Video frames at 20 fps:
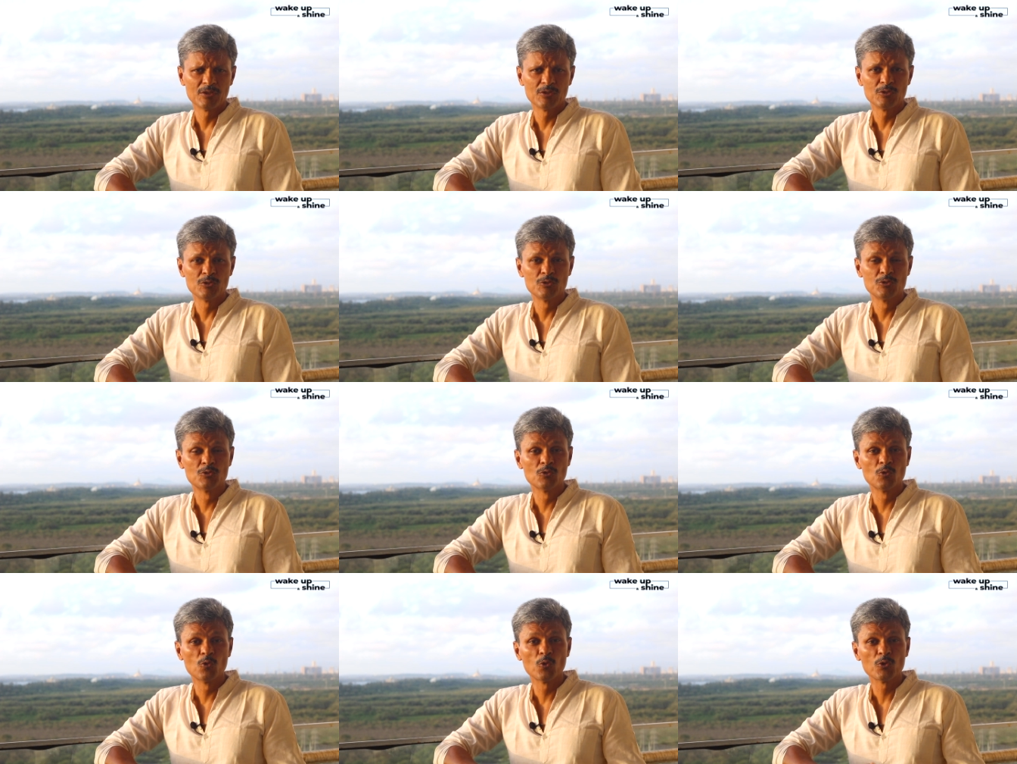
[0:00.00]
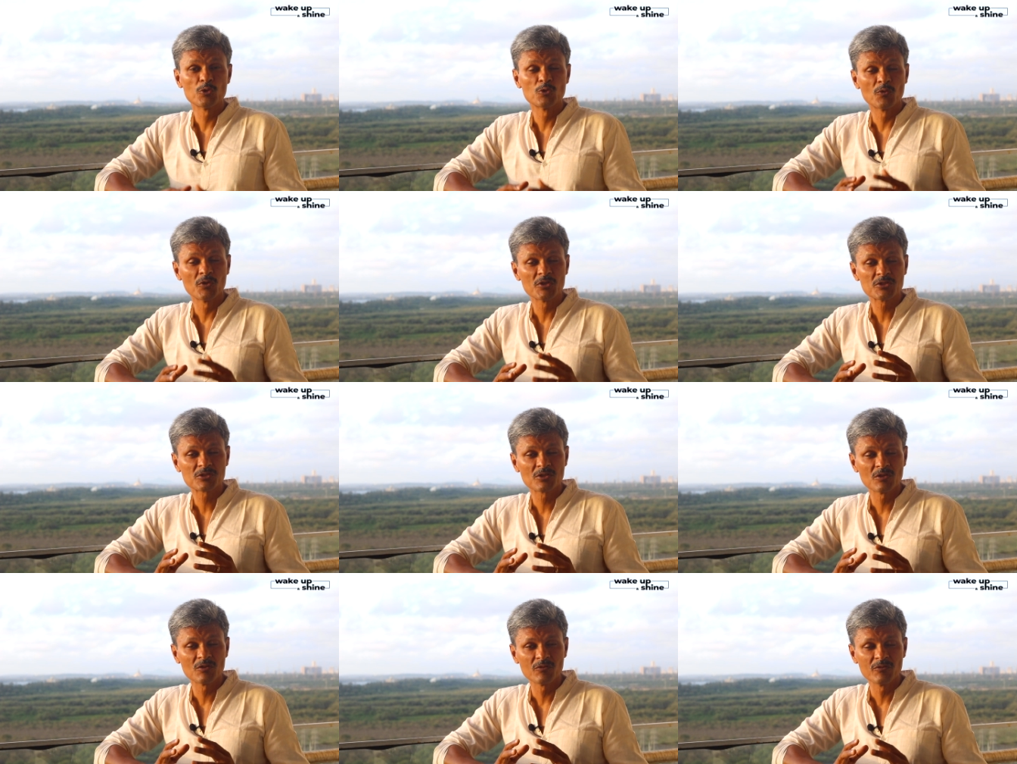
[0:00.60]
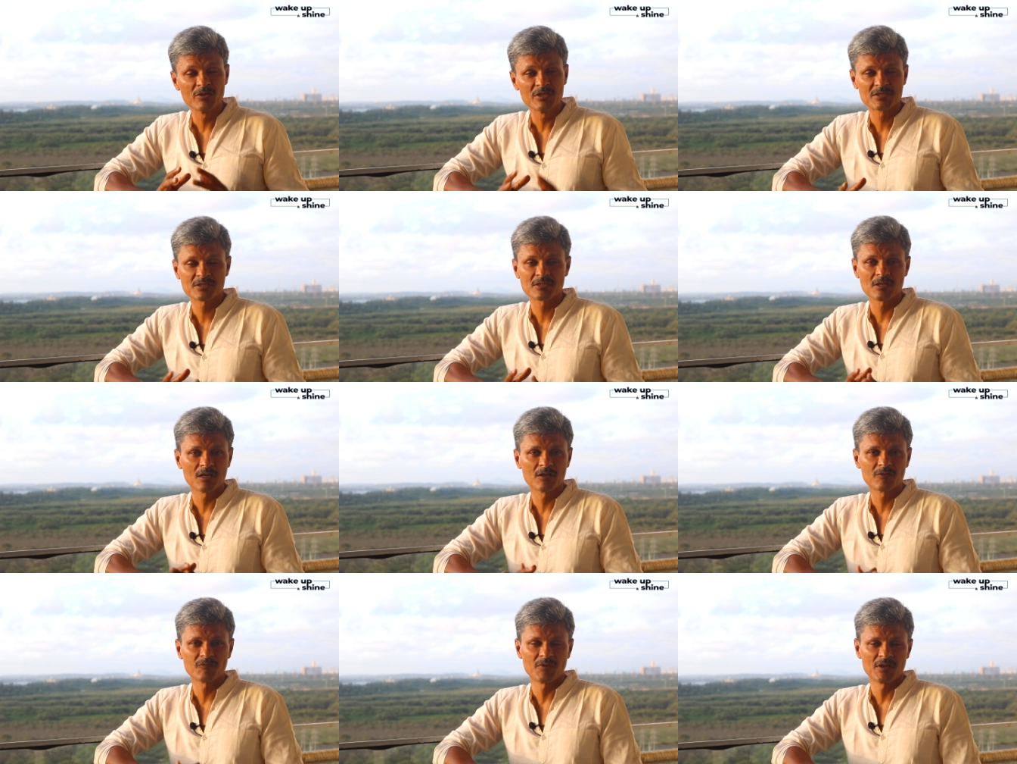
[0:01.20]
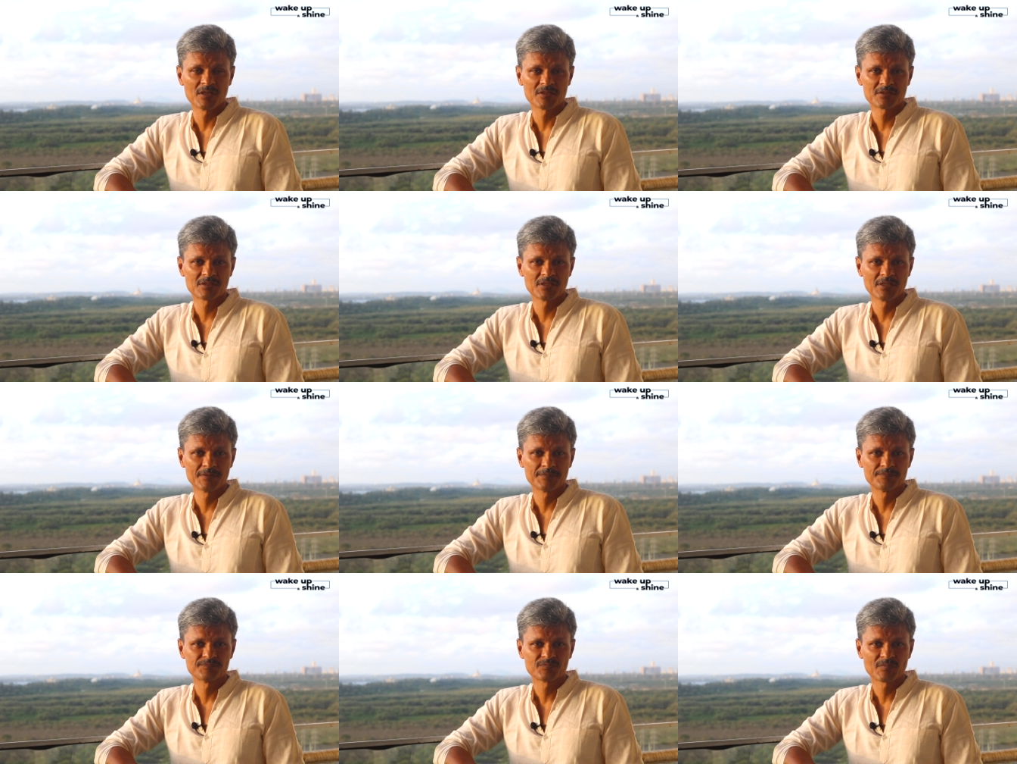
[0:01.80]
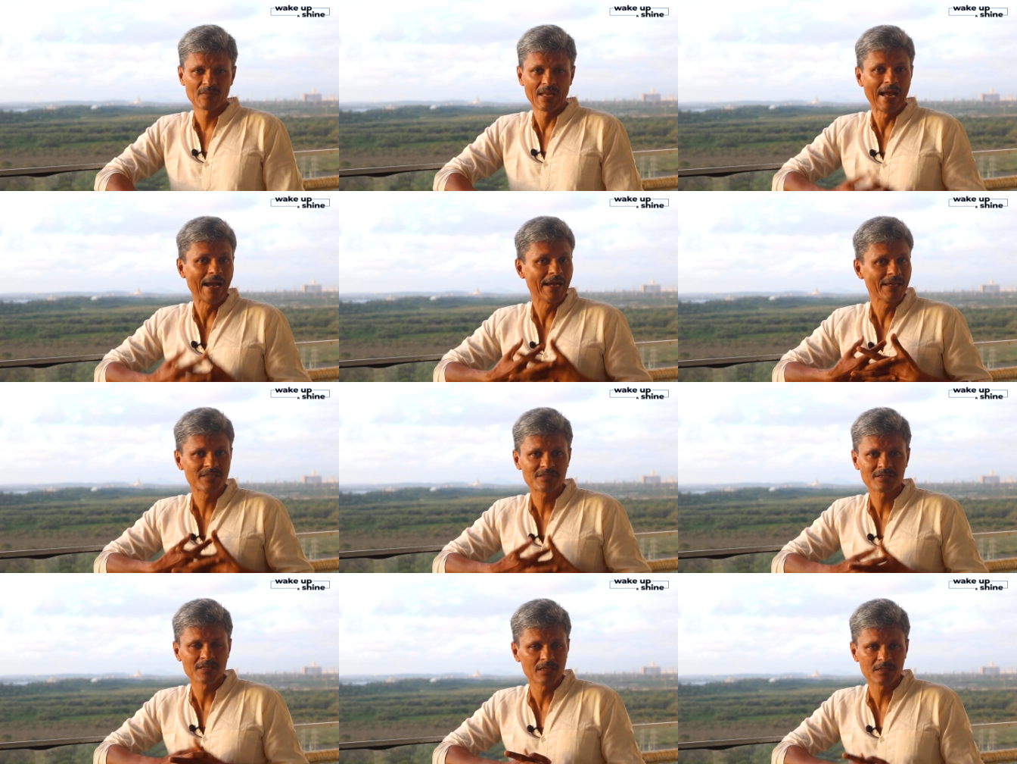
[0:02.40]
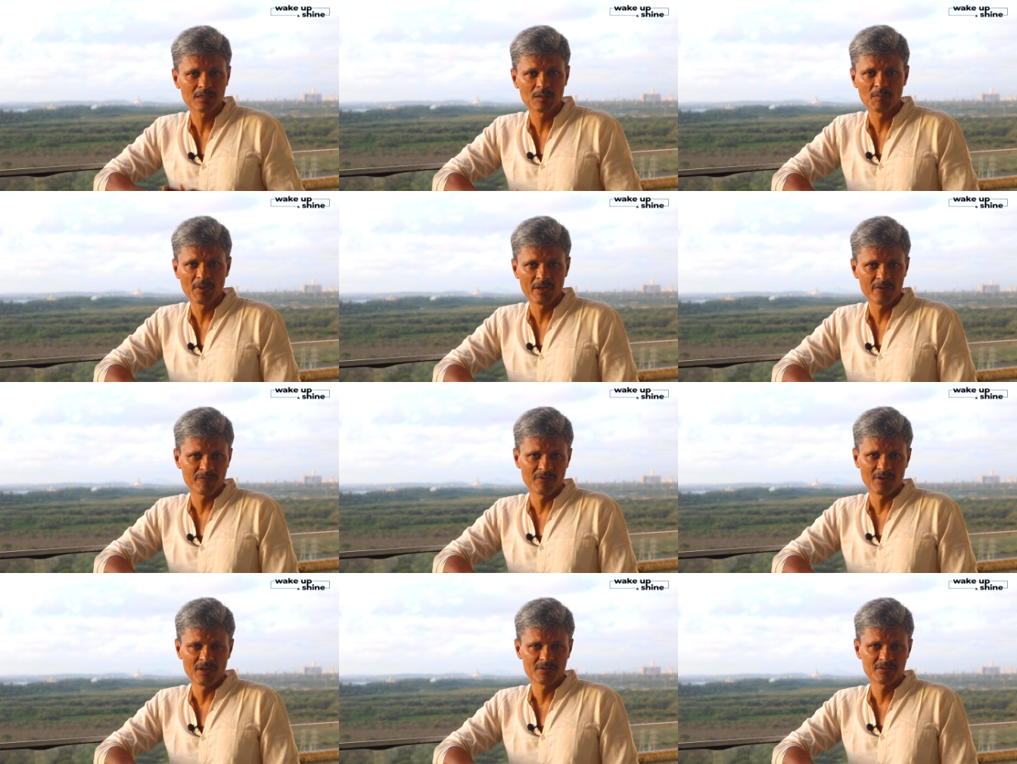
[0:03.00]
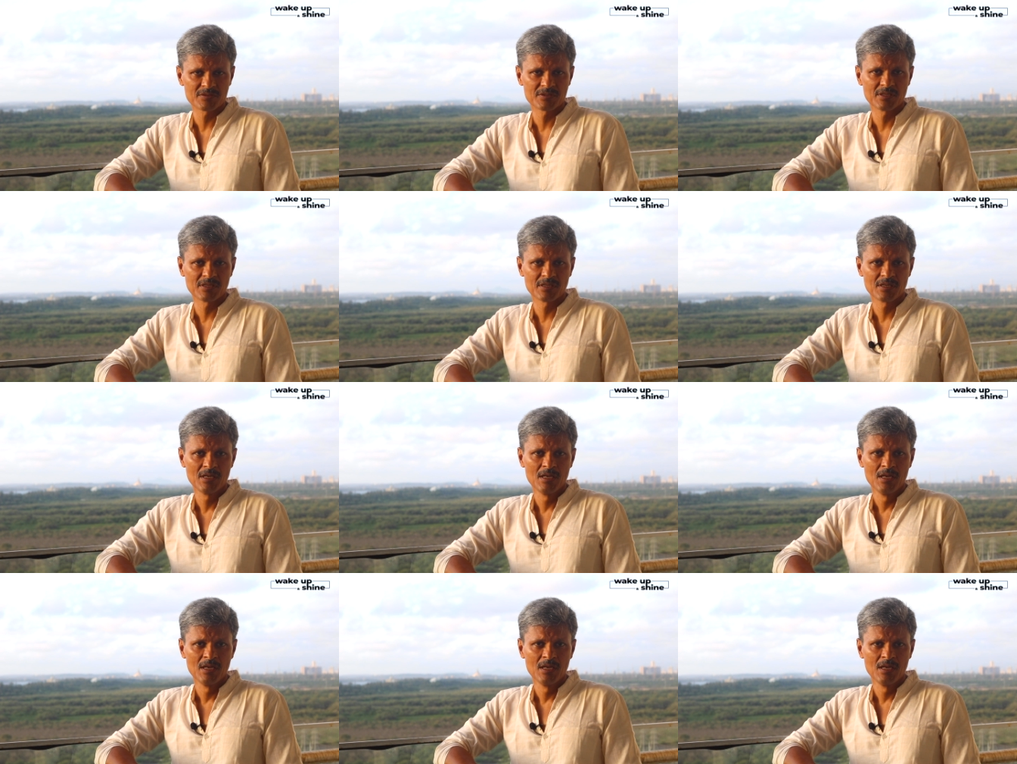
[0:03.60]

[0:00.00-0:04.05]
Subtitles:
you yourself will start fasting. I started my fasting.